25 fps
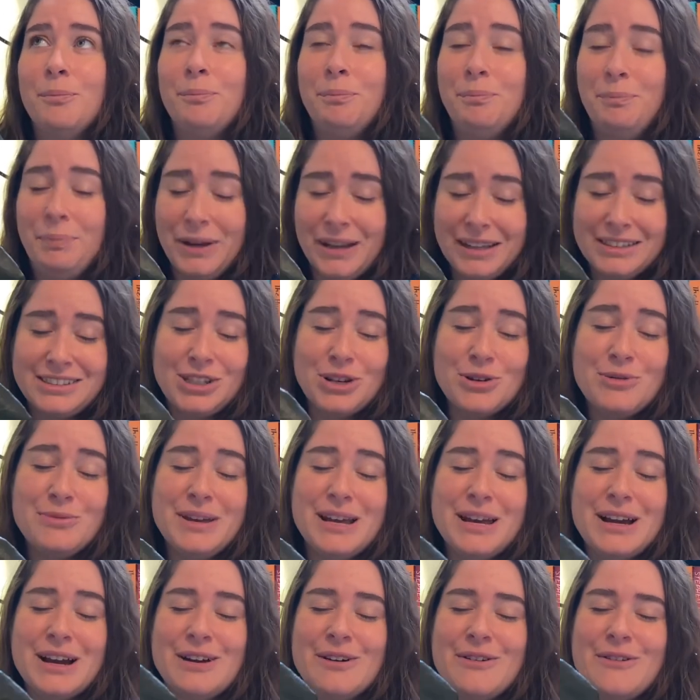to
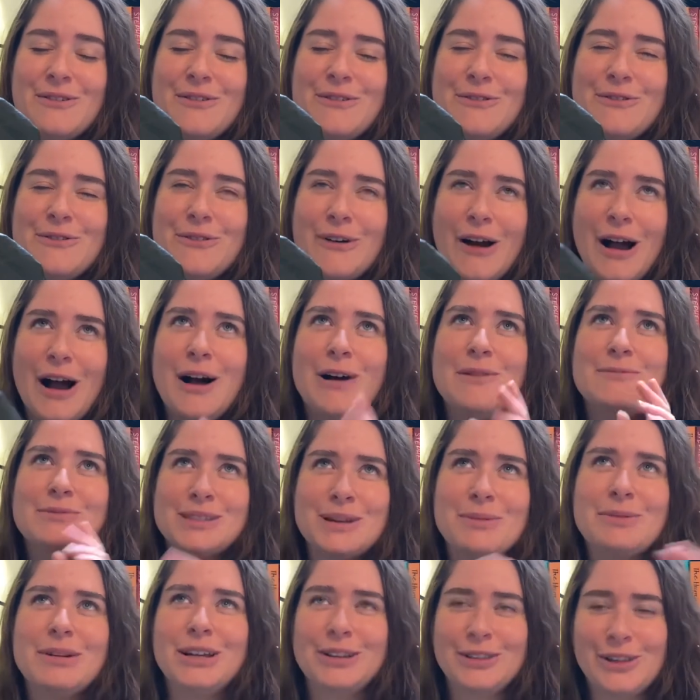me from
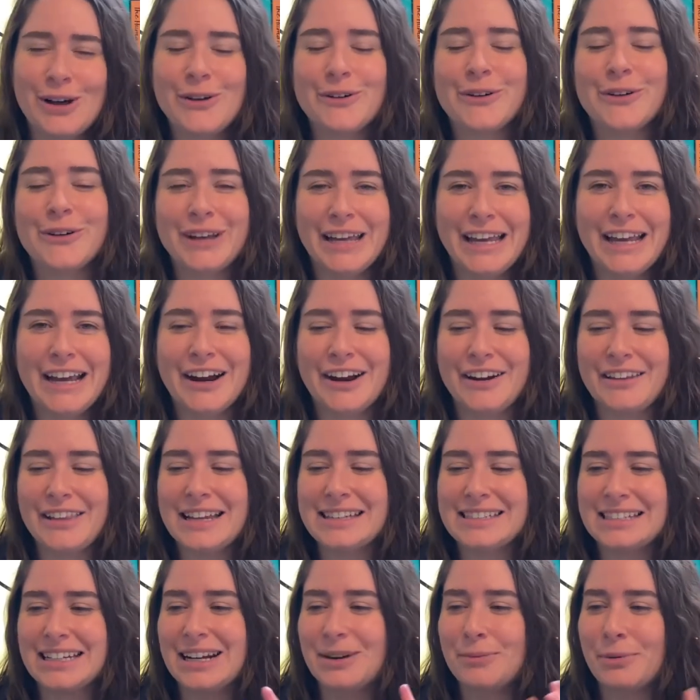somebody local here. They
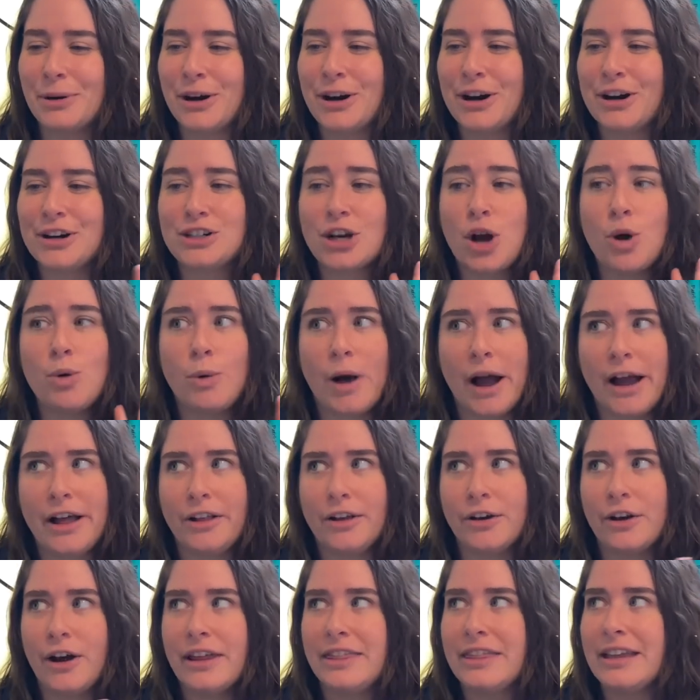did a purge a while
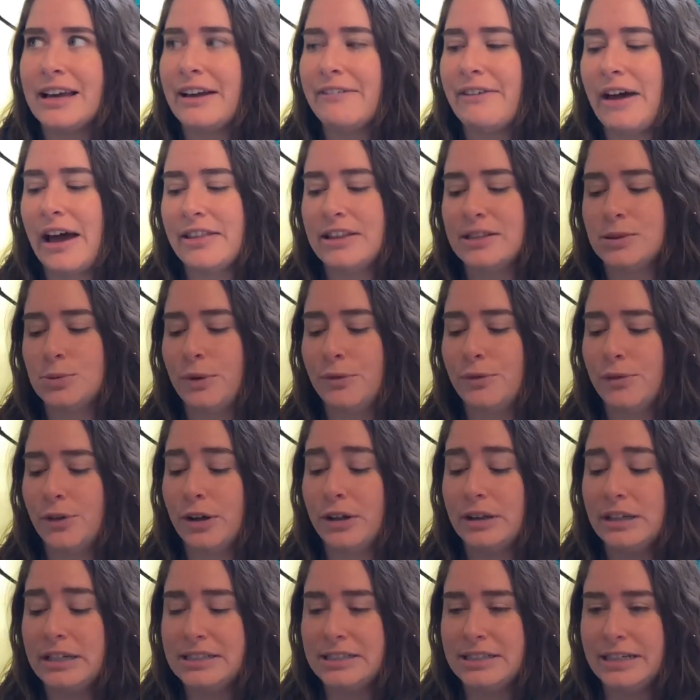ago. I think I've had this one for at
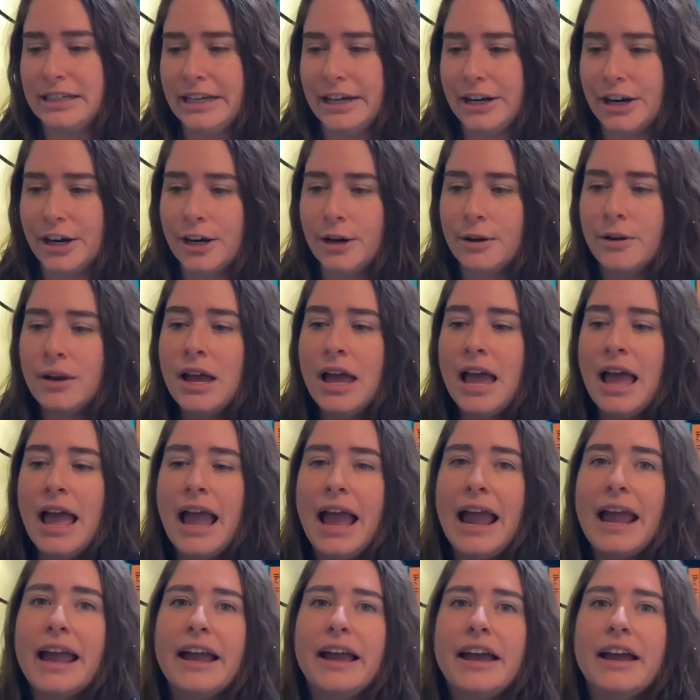least a year.
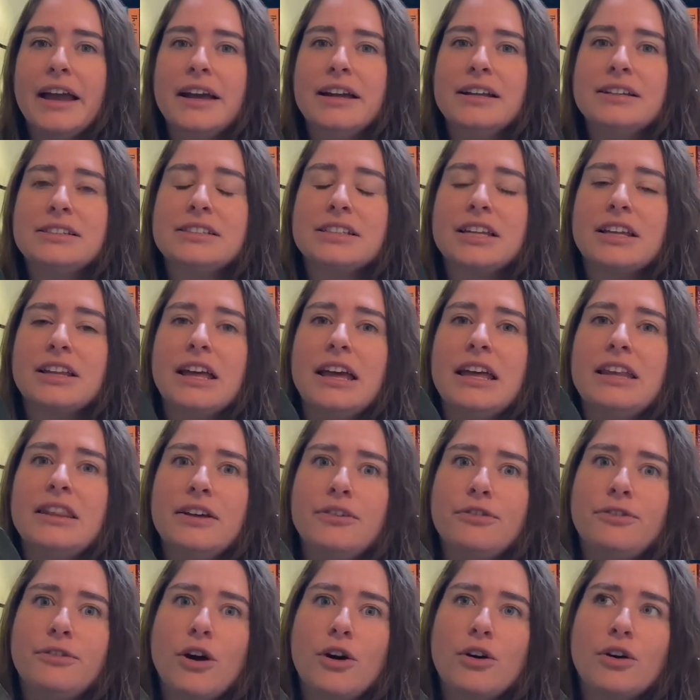And in the
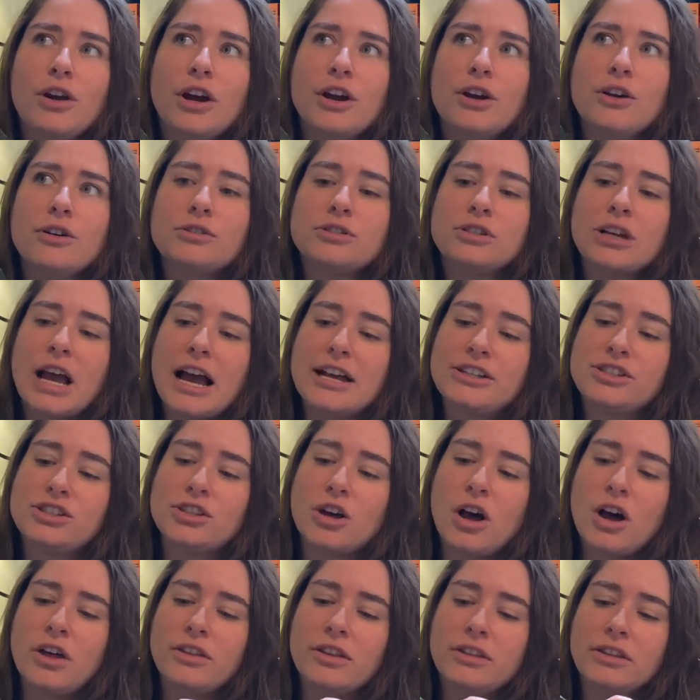photos, I
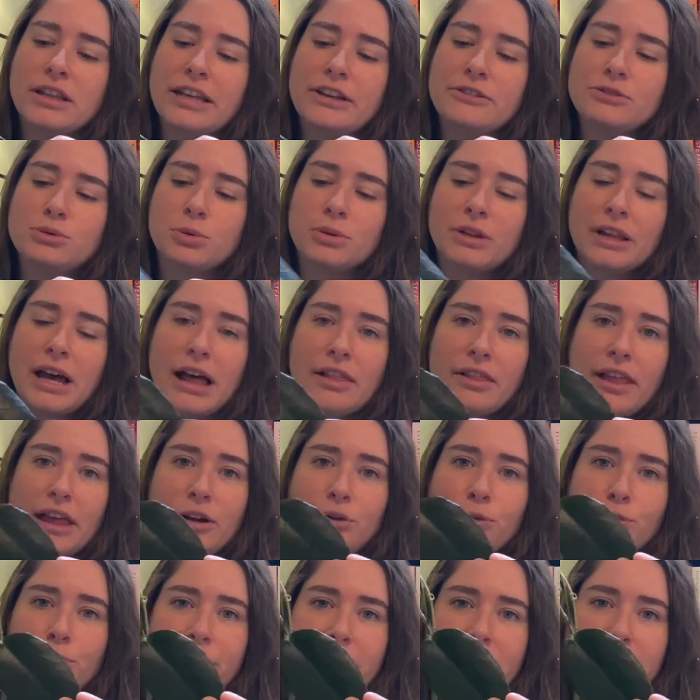saw the leaves were that like
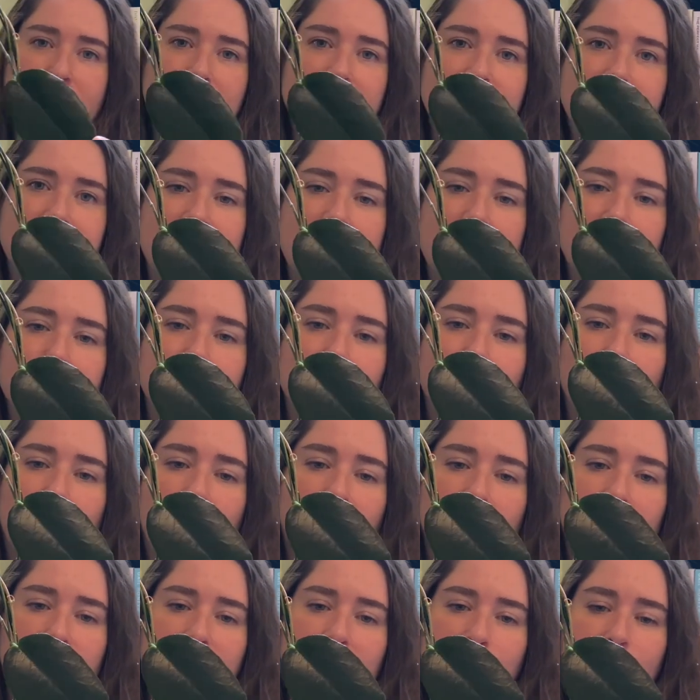really deep
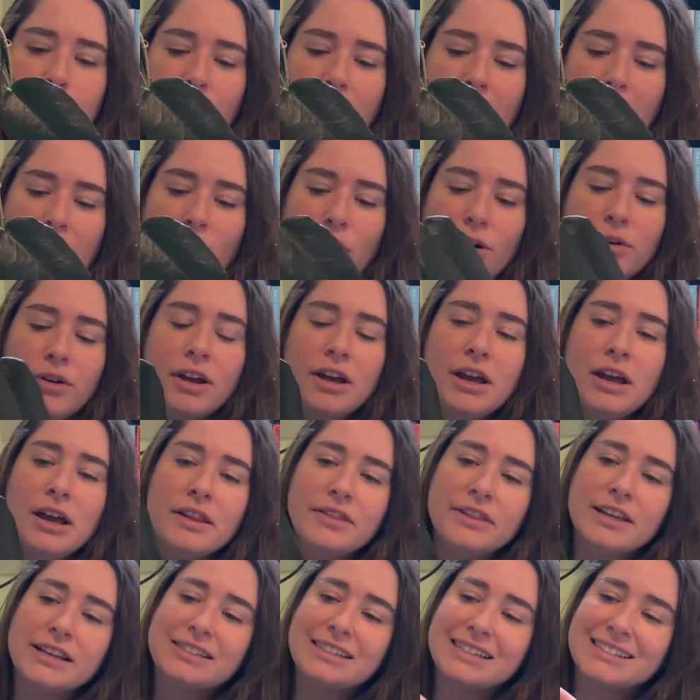chocolatey brown.
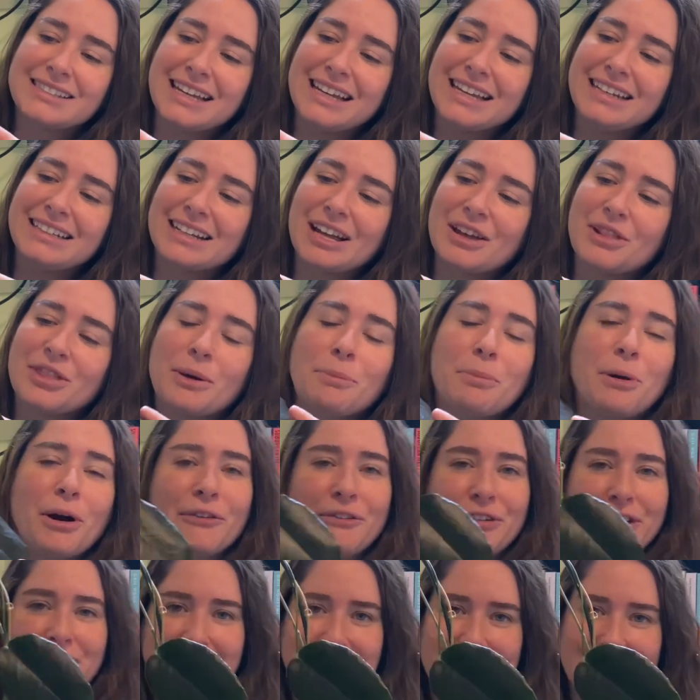This isn't the
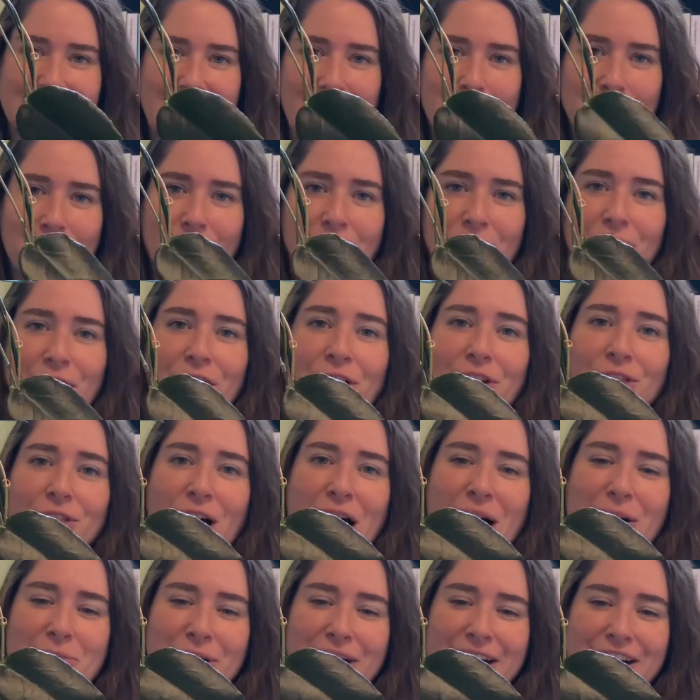perfect example. They're a
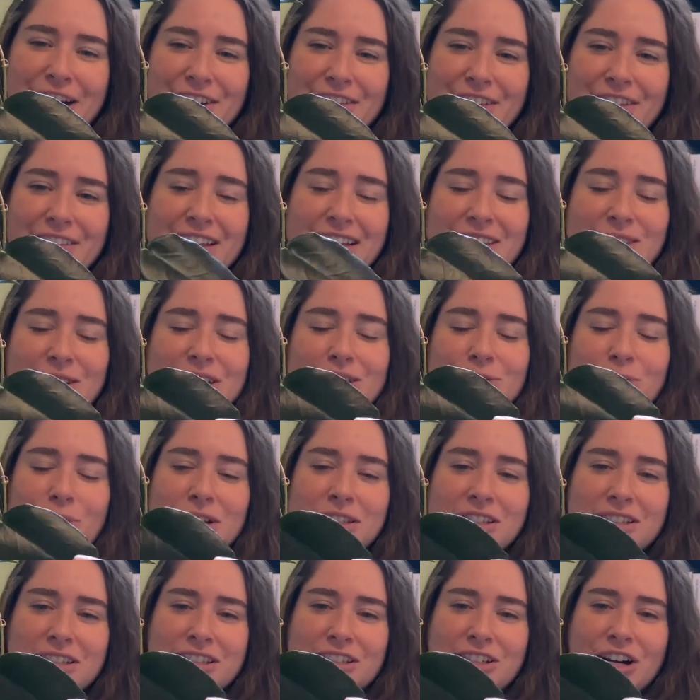lot prettier than this. This
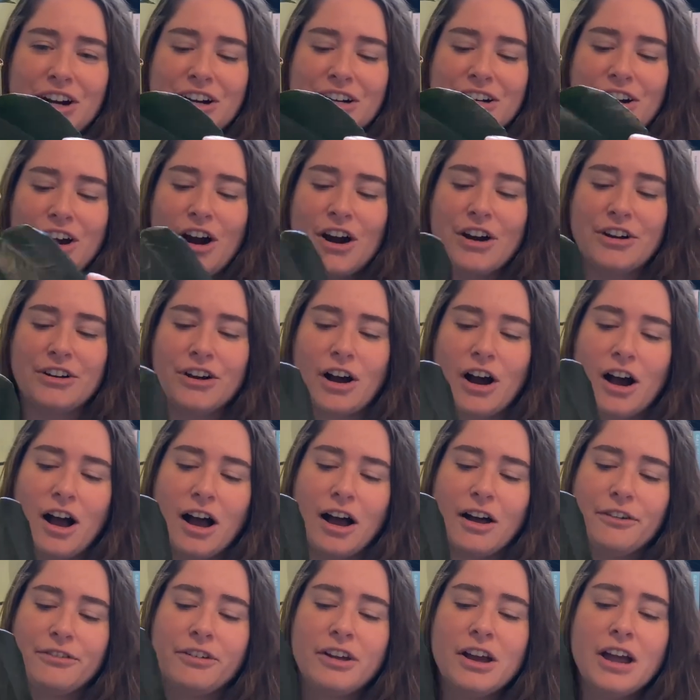one's starting to harden
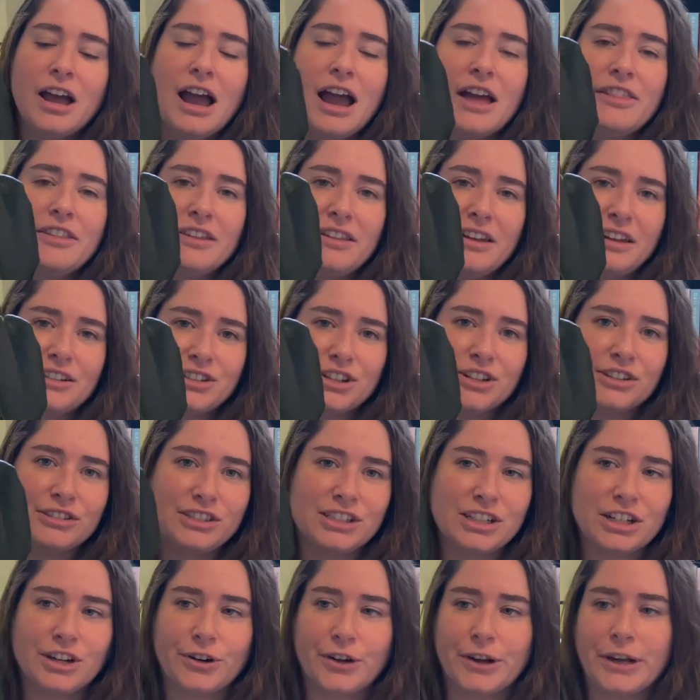off and then it turns
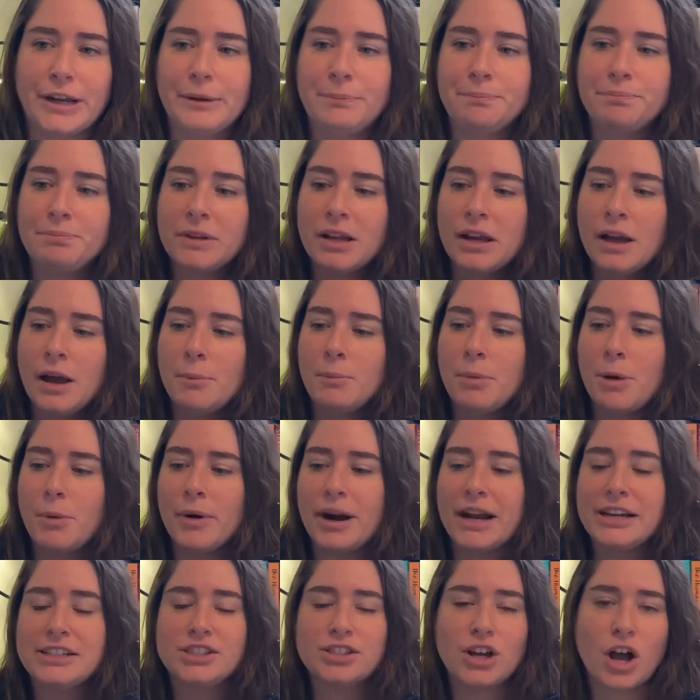to green. But when
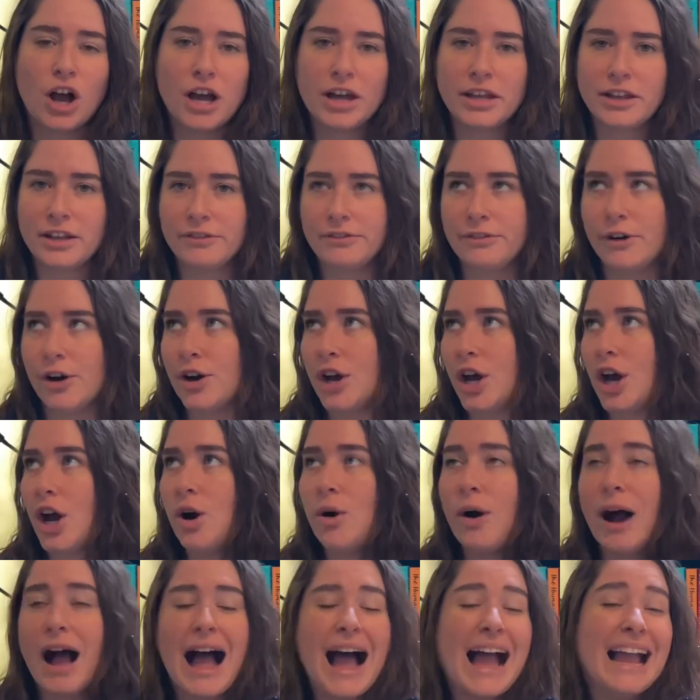I saw it in the
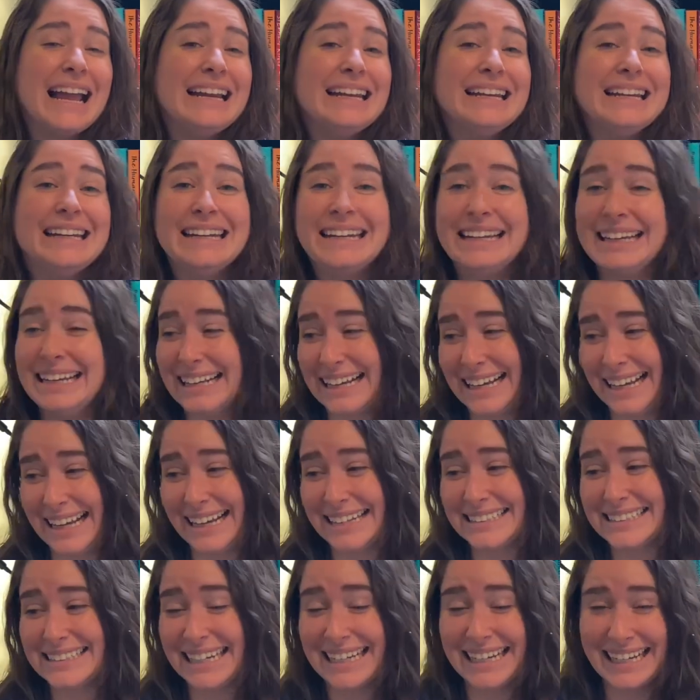photo, I
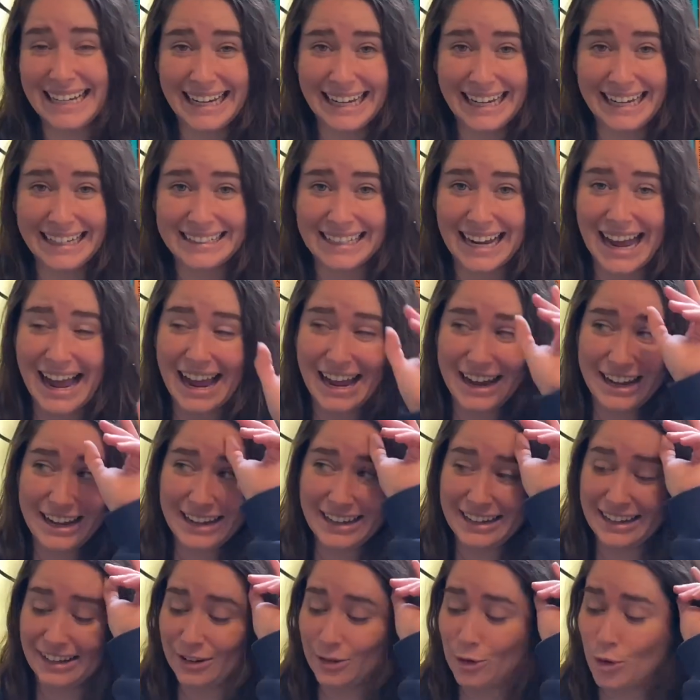needed it.
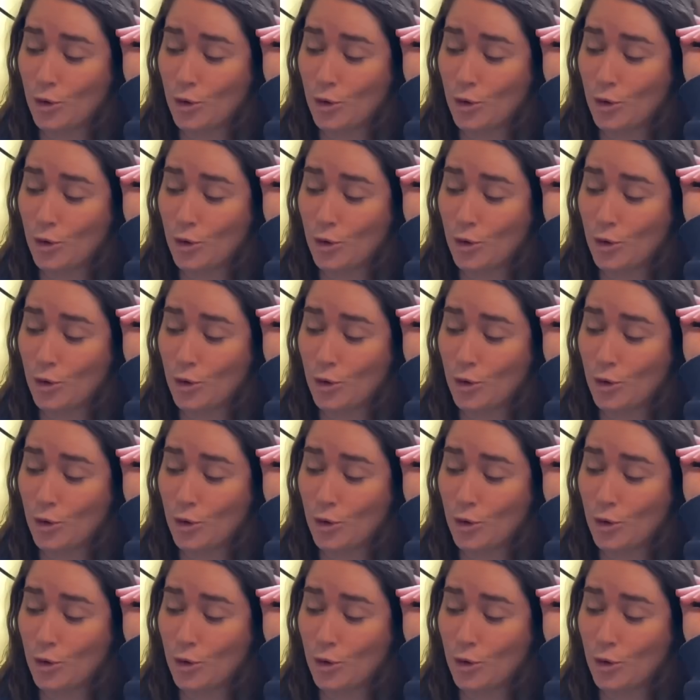I